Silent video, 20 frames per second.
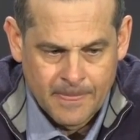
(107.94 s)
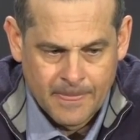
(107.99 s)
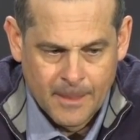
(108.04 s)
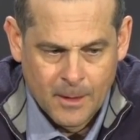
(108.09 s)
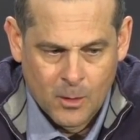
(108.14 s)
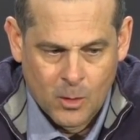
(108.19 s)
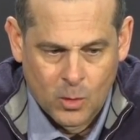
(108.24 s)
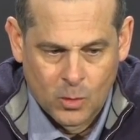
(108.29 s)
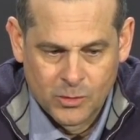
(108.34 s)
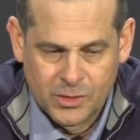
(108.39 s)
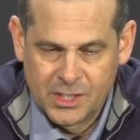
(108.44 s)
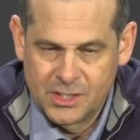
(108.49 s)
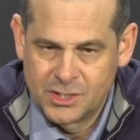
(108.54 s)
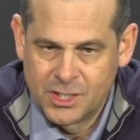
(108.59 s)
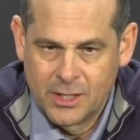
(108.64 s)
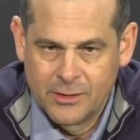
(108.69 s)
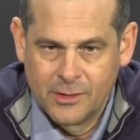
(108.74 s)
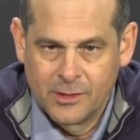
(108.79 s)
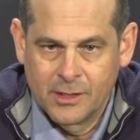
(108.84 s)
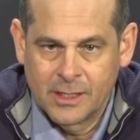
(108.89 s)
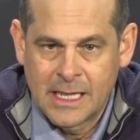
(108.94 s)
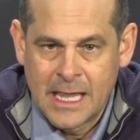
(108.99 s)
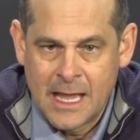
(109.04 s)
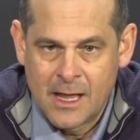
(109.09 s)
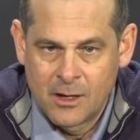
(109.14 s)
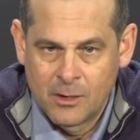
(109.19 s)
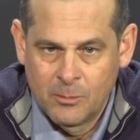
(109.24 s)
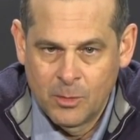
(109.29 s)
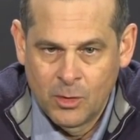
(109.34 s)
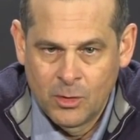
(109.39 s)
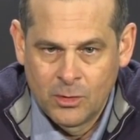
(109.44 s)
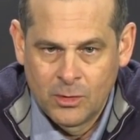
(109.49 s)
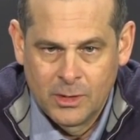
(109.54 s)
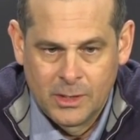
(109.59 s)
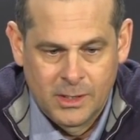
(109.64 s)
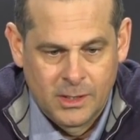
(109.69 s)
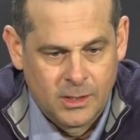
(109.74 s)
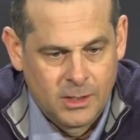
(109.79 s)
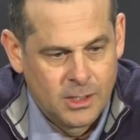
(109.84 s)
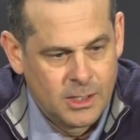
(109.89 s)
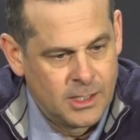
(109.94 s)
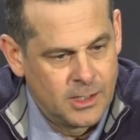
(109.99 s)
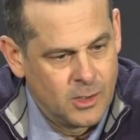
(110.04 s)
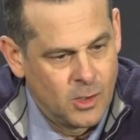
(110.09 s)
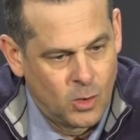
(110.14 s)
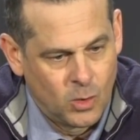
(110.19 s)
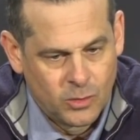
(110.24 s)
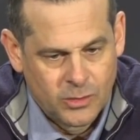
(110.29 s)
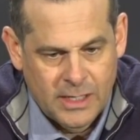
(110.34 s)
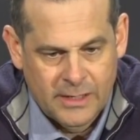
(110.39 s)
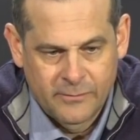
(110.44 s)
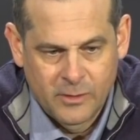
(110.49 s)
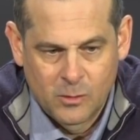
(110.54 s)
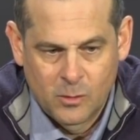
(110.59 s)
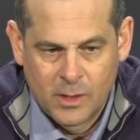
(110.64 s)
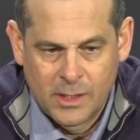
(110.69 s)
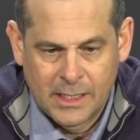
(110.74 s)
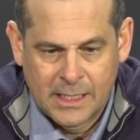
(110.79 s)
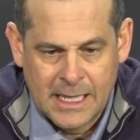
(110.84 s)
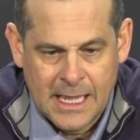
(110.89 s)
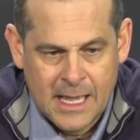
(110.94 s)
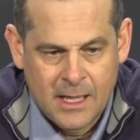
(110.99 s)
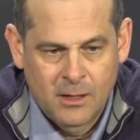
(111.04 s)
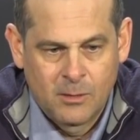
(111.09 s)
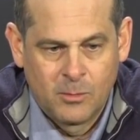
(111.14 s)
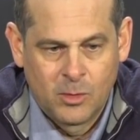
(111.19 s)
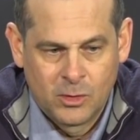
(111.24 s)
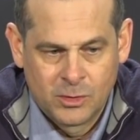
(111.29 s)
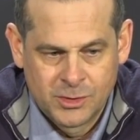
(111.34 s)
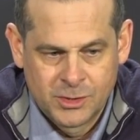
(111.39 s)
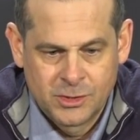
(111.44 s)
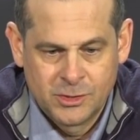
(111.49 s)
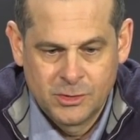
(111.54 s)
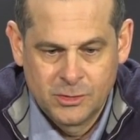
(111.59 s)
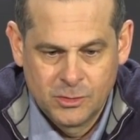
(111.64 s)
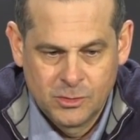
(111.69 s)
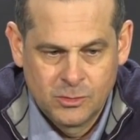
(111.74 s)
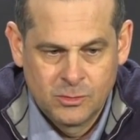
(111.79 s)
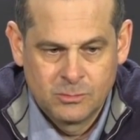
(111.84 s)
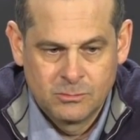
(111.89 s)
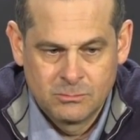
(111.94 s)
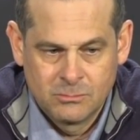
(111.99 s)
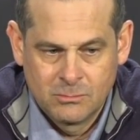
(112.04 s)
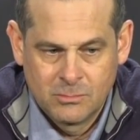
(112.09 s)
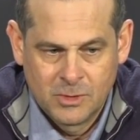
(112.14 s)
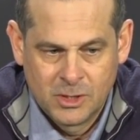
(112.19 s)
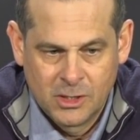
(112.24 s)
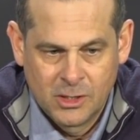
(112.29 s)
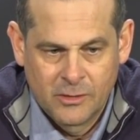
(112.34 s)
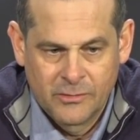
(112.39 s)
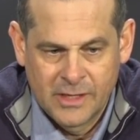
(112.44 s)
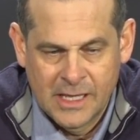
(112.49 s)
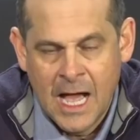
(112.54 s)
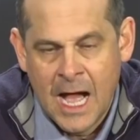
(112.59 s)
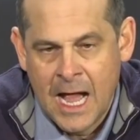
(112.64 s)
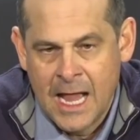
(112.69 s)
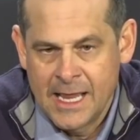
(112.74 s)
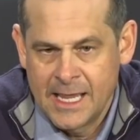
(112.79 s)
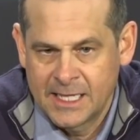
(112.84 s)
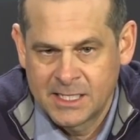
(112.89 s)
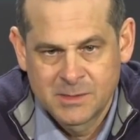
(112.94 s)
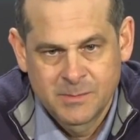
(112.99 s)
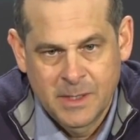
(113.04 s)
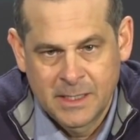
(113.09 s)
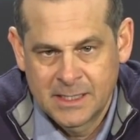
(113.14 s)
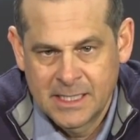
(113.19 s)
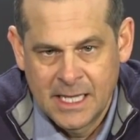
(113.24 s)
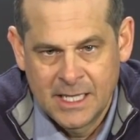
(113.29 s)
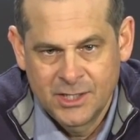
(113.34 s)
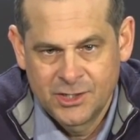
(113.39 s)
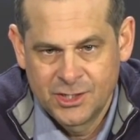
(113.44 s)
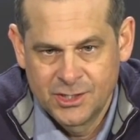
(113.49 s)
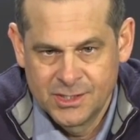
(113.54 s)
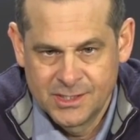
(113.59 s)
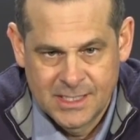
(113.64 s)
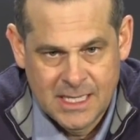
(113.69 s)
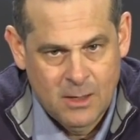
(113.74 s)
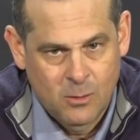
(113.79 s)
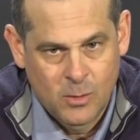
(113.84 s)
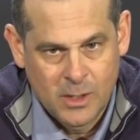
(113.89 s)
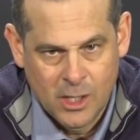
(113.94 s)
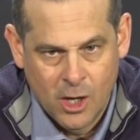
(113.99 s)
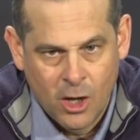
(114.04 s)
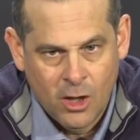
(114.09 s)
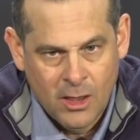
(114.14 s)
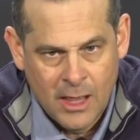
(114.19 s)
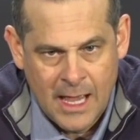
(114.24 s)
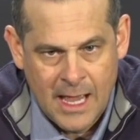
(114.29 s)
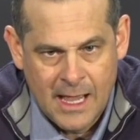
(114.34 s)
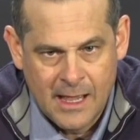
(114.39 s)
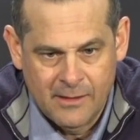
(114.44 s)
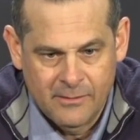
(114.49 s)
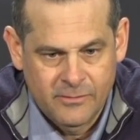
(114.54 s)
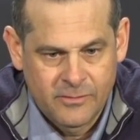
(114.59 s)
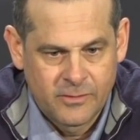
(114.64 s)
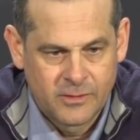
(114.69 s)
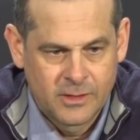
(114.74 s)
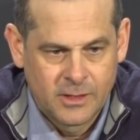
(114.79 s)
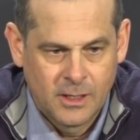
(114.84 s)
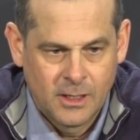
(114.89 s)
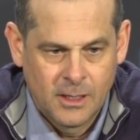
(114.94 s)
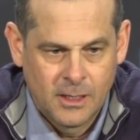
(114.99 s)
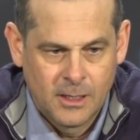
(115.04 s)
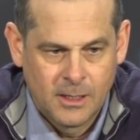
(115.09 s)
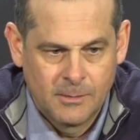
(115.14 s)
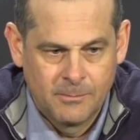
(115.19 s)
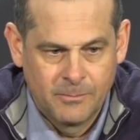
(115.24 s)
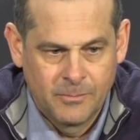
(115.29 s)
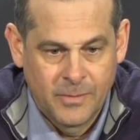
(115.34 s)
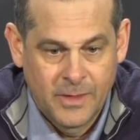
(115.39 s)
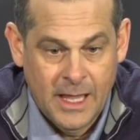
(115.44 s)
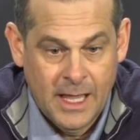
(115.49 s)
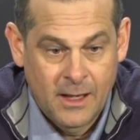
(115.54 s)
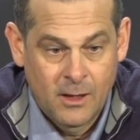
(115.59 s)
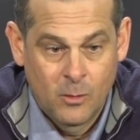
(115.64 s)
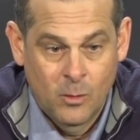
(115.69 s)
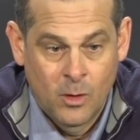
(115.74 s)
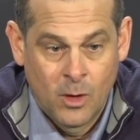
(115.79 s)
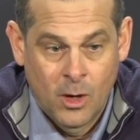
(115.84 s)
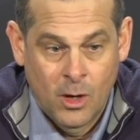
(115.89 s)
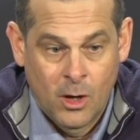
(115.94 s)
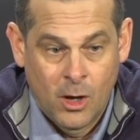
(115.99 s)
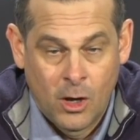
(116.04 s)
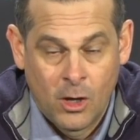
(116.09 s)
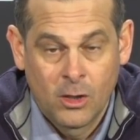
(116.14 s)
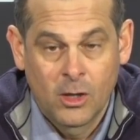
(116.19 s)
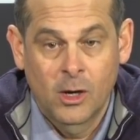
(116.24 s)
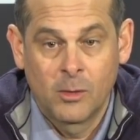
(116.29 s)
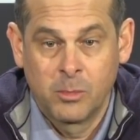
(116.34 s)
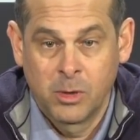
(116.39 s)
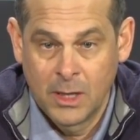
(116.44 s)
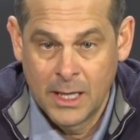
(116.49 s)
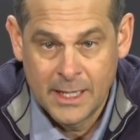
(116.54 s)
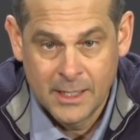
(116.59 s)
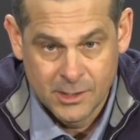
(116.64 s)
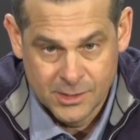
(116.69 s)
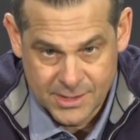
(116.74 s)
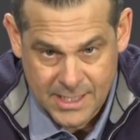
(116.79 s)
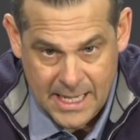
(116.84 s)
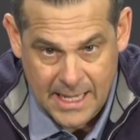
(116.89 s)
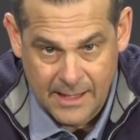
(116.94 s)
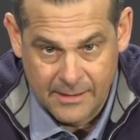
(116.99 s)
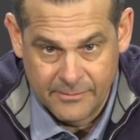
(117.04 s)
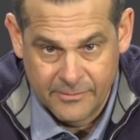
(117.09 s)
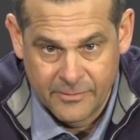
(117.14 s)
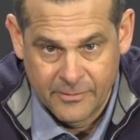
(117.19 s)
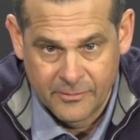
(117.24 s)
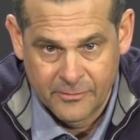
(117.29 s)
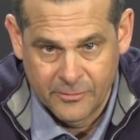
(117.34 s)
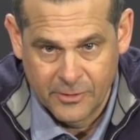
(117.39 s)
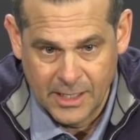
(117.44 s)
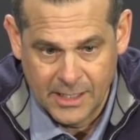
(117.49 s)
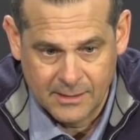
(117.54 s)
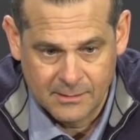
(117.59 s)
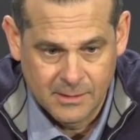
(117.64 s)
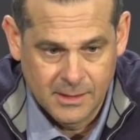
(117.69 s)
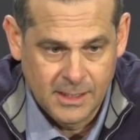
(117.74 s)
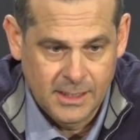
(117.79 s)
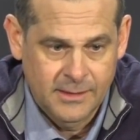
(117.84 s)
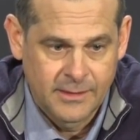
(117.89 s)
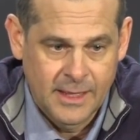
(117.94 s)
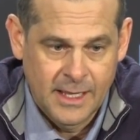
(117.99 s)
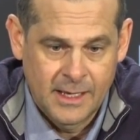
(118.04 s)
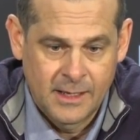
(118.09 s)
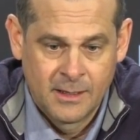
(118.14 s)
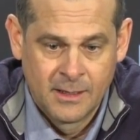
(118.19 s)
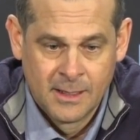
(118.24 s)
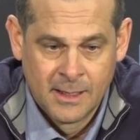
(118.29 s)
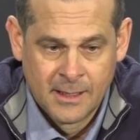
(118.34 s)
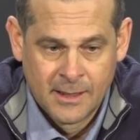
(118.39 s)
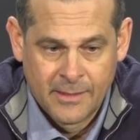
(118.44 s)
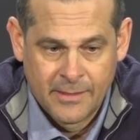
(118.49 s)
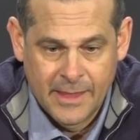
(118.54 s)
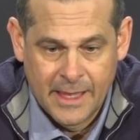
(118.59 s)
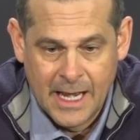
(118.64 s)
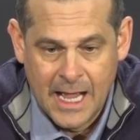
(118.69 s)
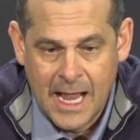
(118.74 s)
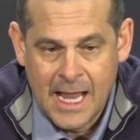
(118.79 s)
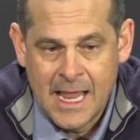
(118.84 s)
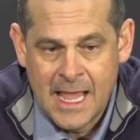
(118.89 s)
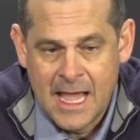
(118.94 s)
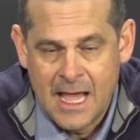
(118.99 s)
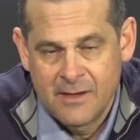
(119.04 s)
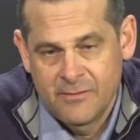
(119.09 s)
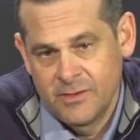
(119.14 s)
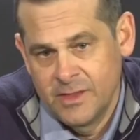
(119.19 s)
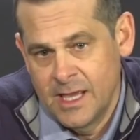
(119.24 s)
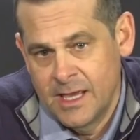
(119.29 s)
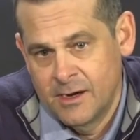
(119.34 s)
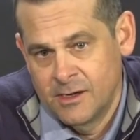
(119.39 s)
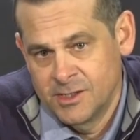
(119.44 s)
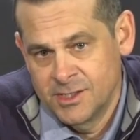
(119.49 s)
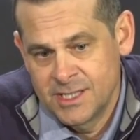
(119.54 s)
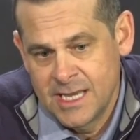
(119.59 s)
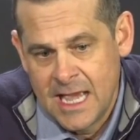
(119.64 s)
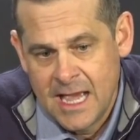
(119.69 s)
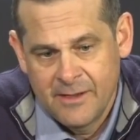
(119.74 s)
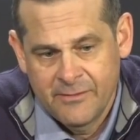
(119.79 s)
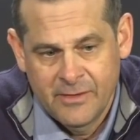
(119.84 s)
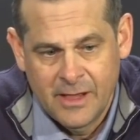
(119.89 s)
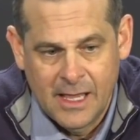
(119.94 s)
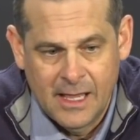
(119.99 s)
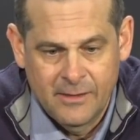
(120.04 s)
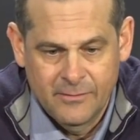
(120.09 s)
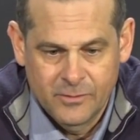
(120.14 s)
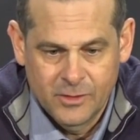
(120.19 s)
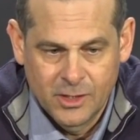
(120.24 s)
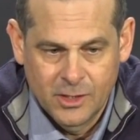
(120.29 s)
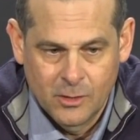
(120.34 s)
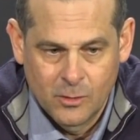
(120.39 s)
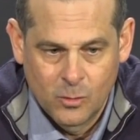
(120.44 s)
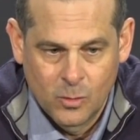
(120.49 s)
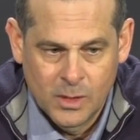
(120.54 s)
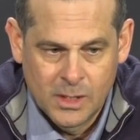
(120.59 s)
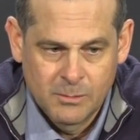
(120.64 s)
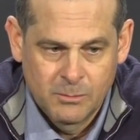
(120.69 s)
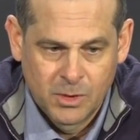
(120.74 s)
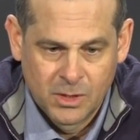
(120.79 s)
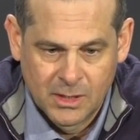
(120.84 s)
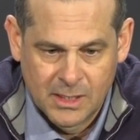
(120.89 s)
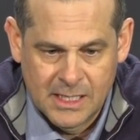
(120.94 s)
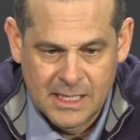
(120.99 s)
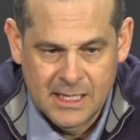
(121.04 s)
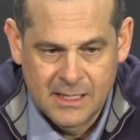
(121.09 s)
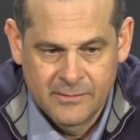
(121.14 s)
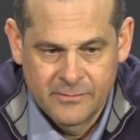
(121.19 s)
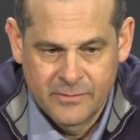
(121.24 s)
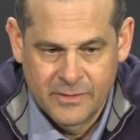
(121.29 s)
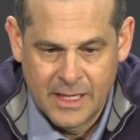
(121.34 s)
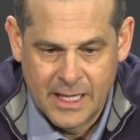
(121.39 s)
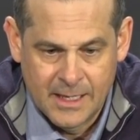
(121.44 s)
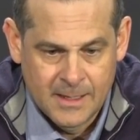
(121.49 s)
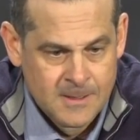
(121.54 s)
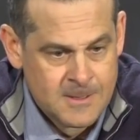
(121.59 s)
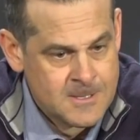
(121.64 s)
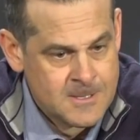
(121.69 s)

hold each other accountable and hold everyone accountable to, the high expectations that we all have, that all our players have, frankly, that I have and that our staff have. We believe that